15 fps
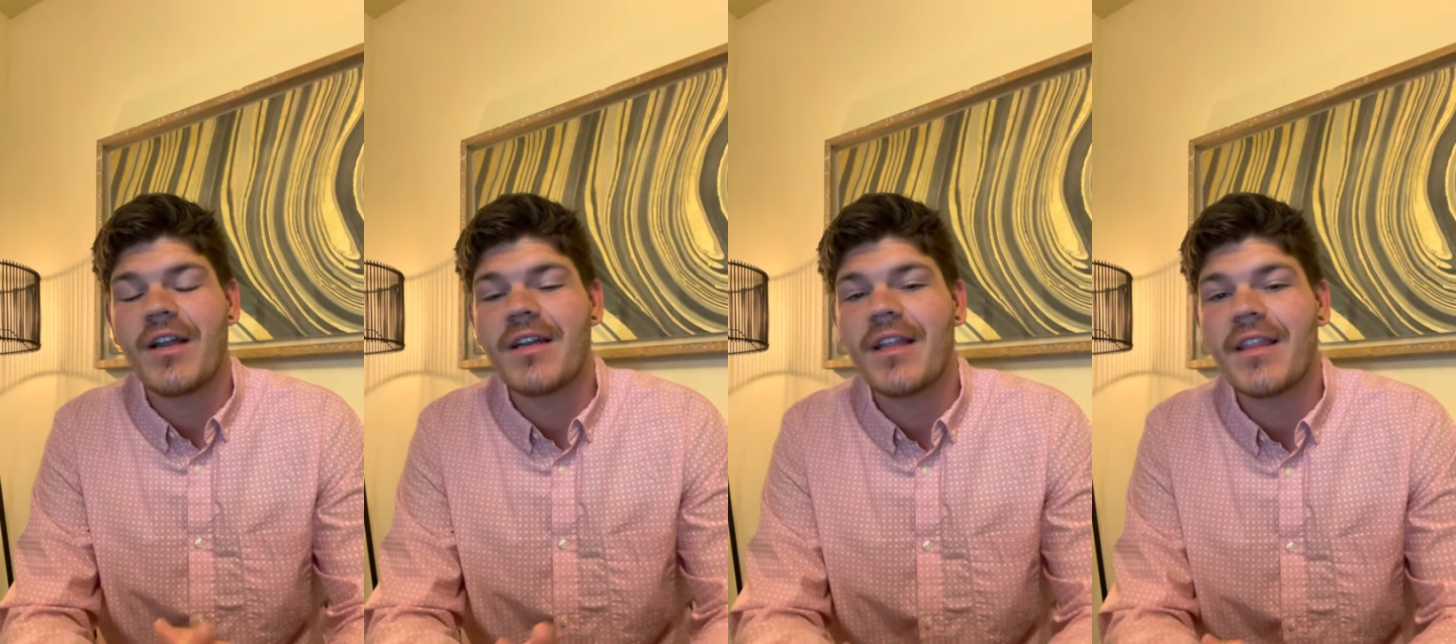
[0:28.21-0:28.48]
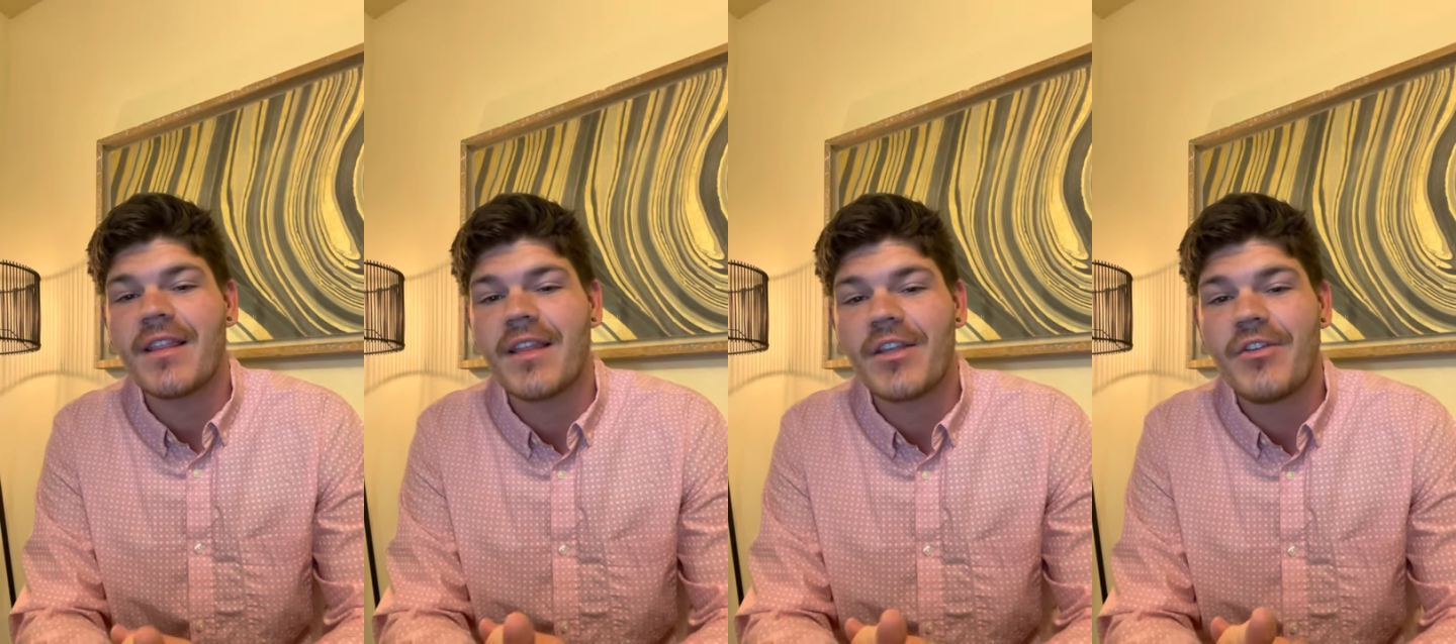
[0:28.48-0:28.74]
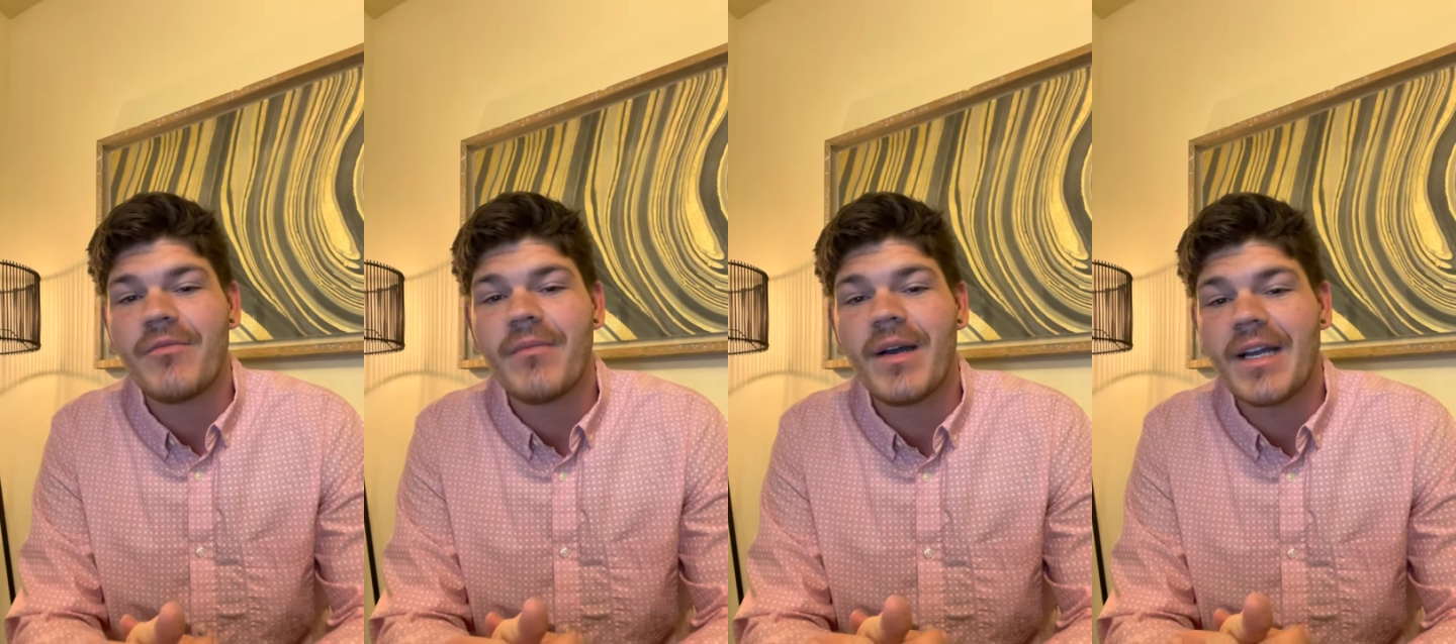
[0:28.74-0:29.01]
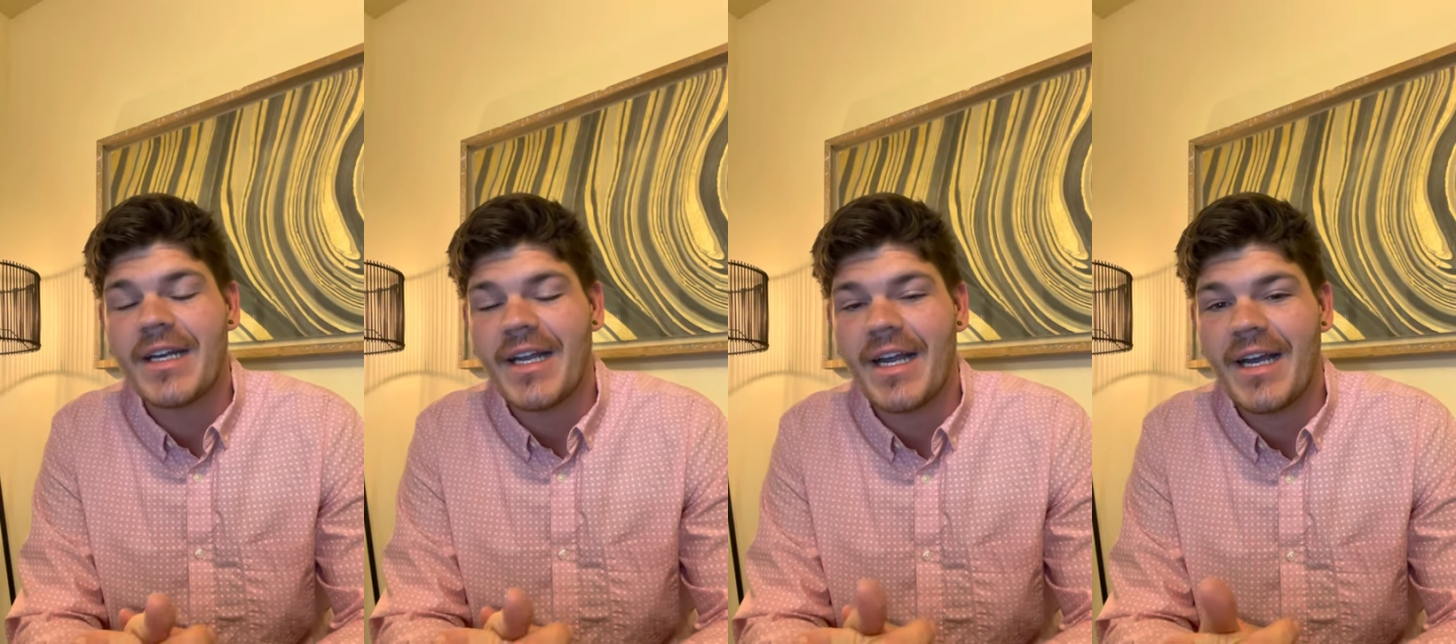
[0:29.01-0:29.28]
anything you
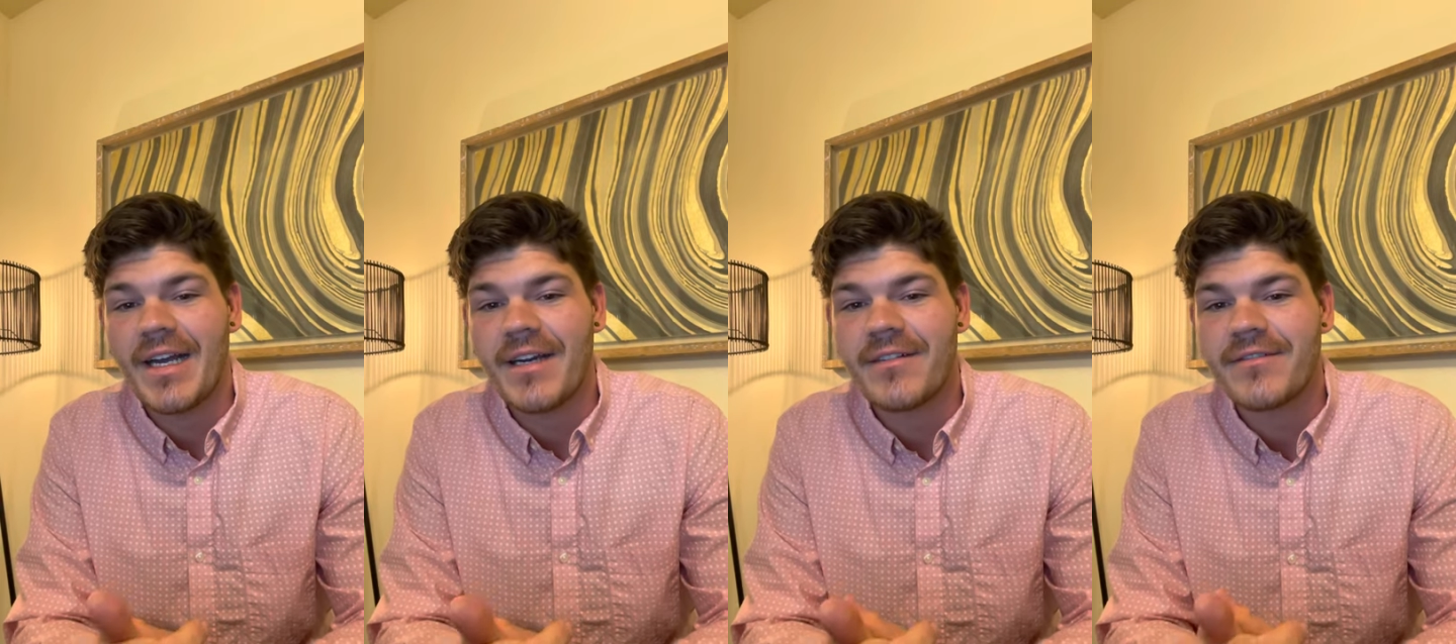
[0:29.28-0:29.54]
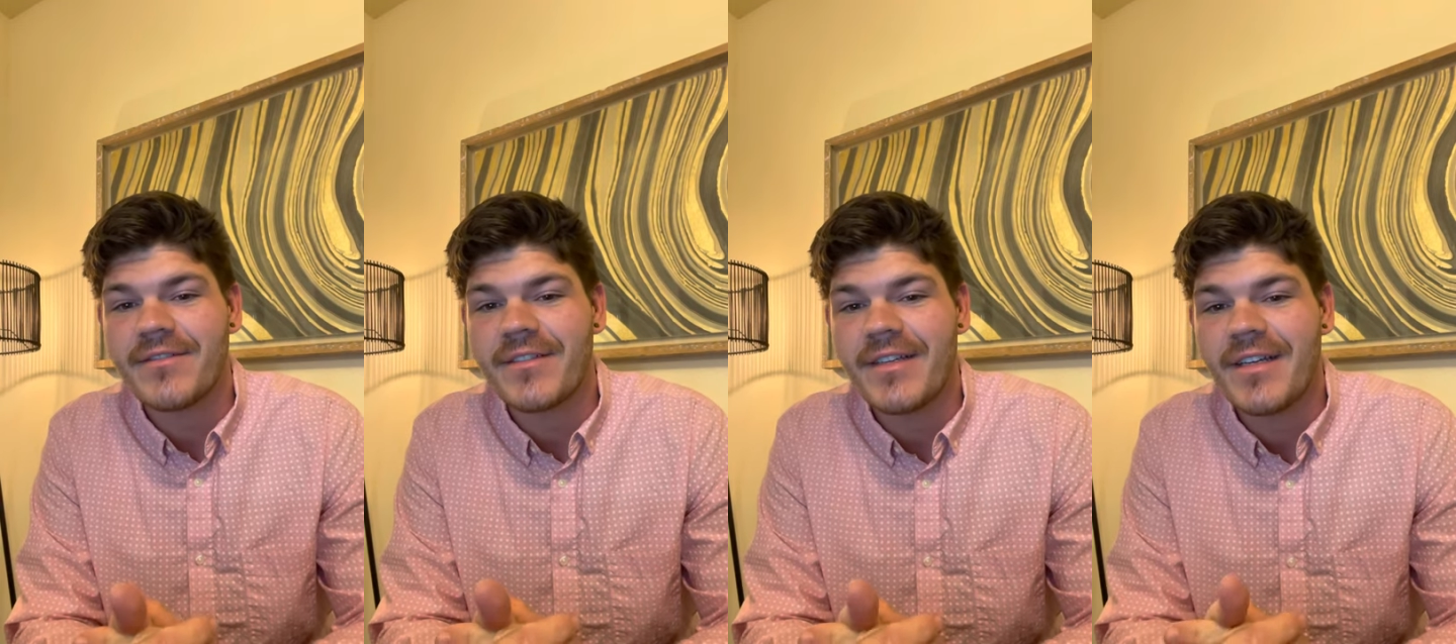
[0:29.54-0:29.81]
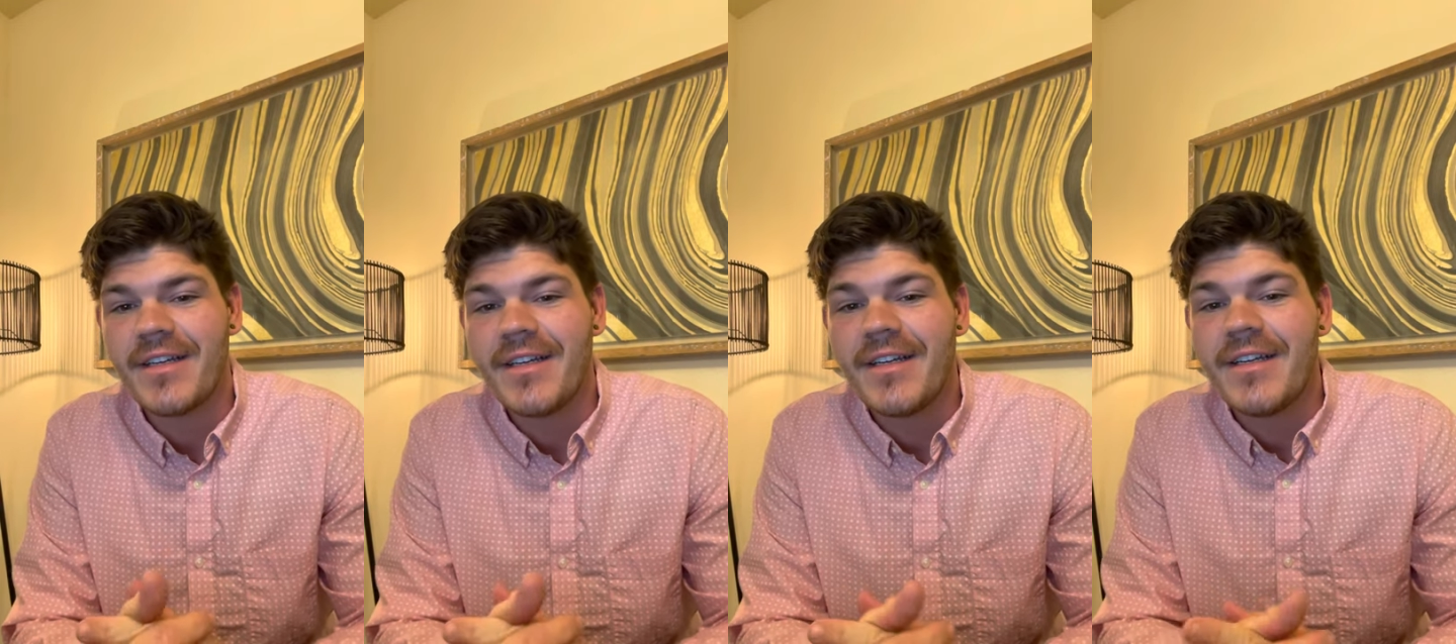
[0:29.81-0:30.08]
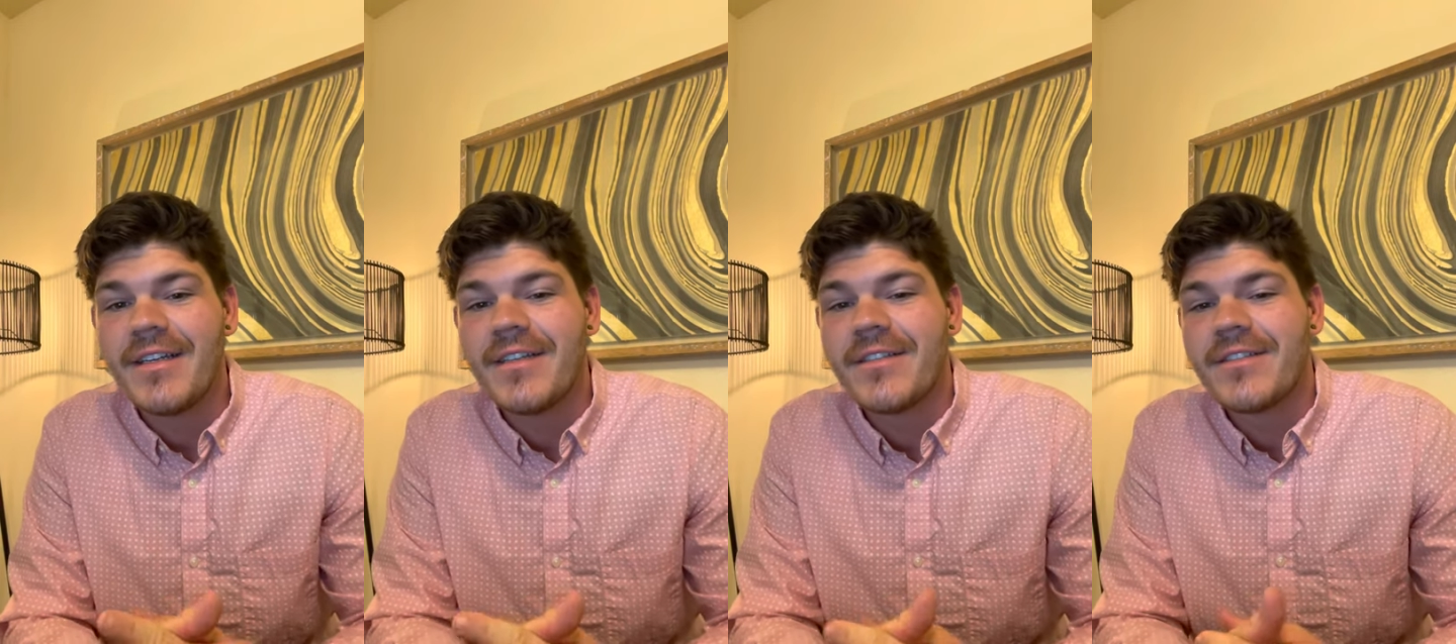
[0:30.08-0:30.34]
might have.
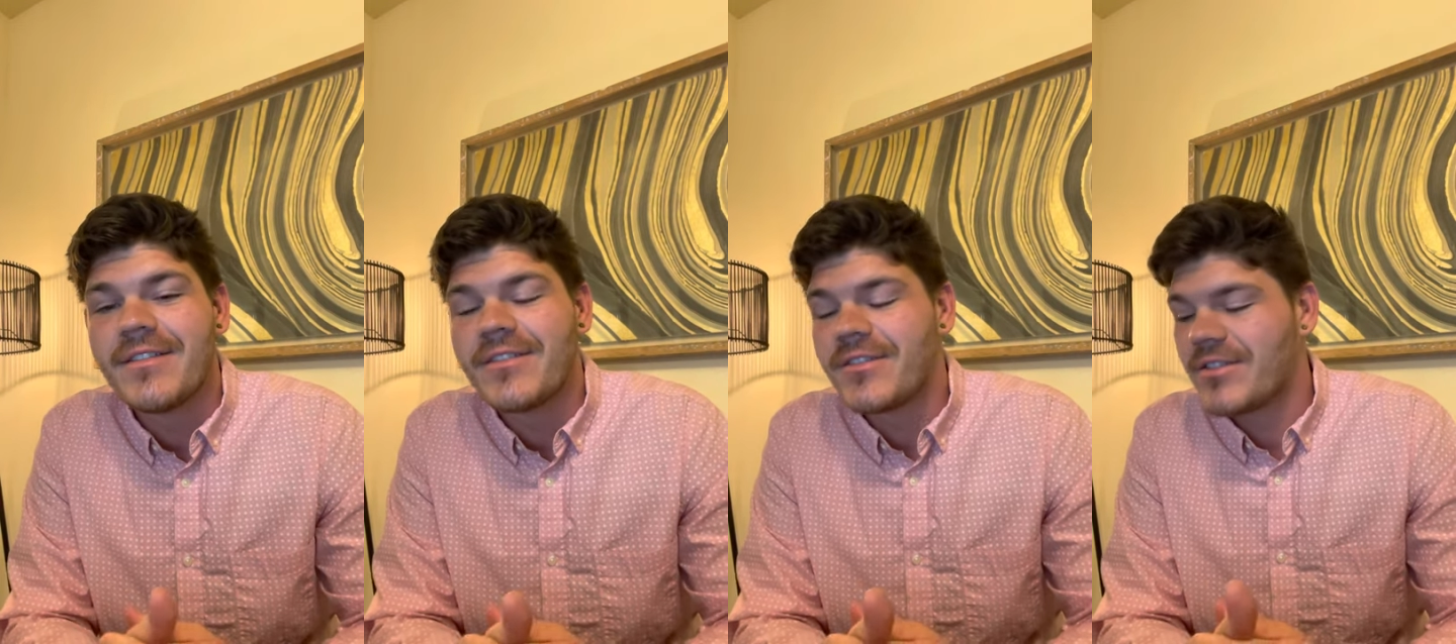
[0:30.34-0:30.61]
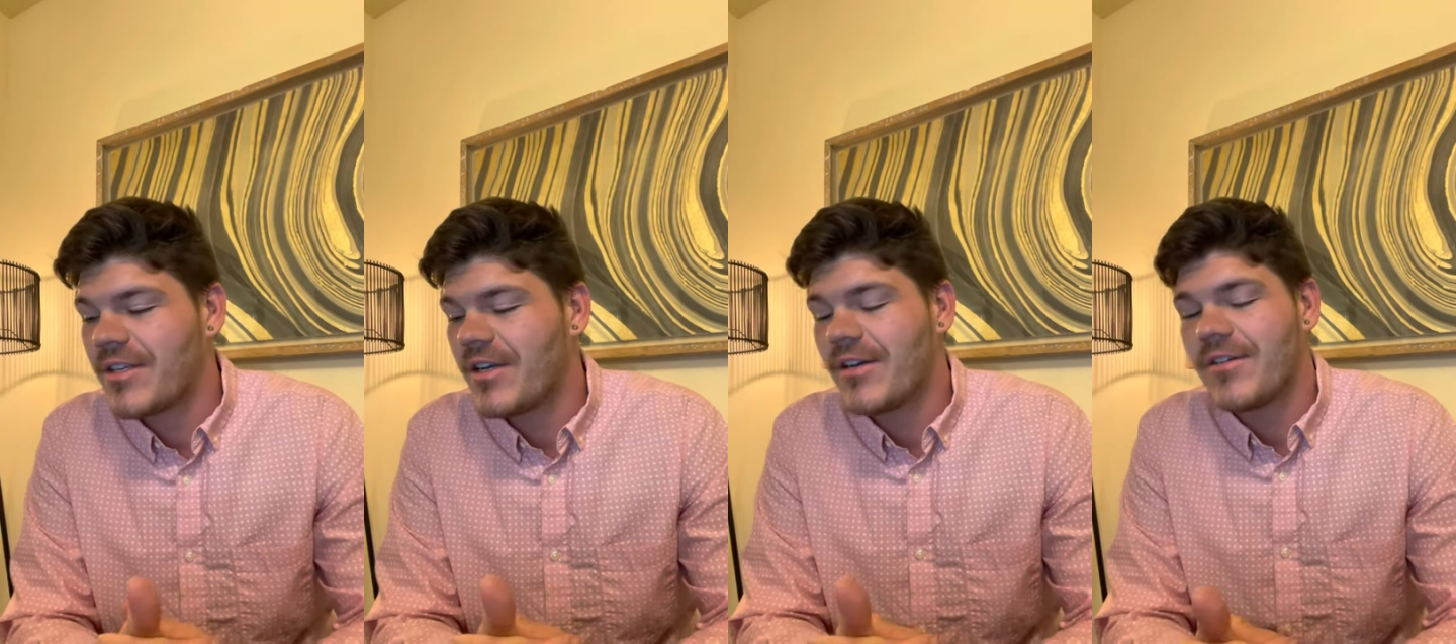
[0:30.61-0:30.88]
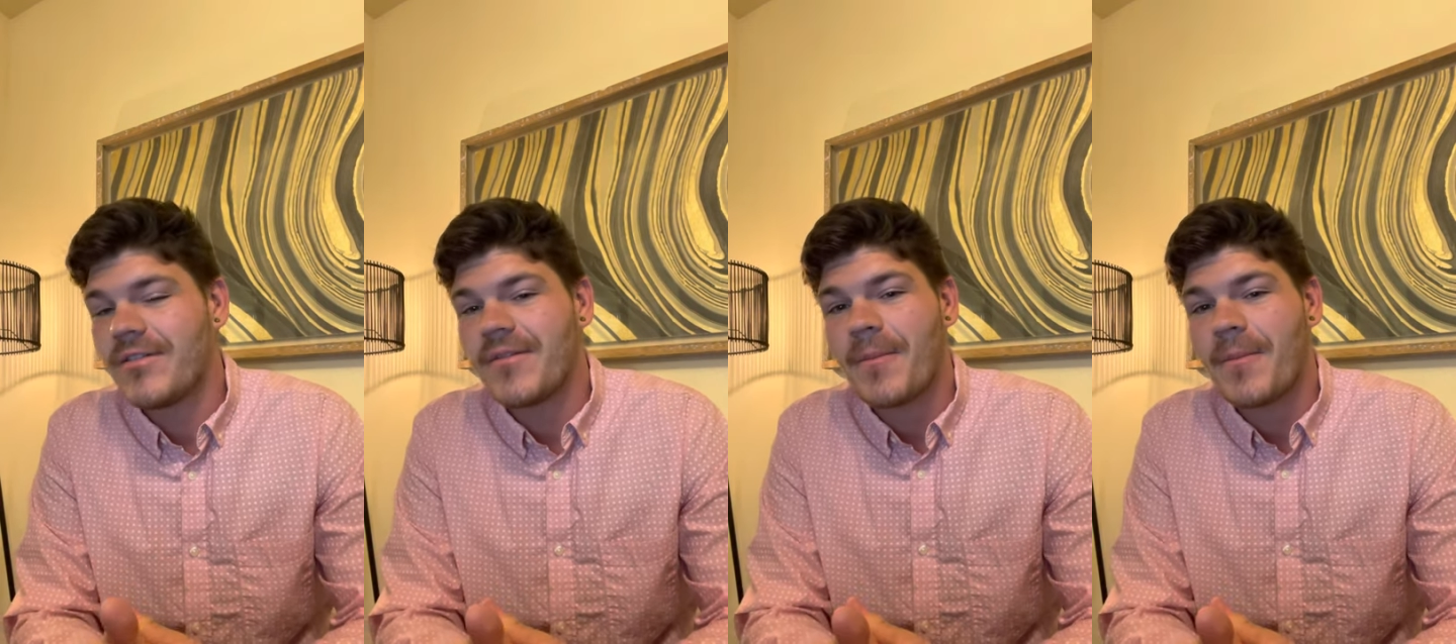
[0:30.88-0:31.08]
So,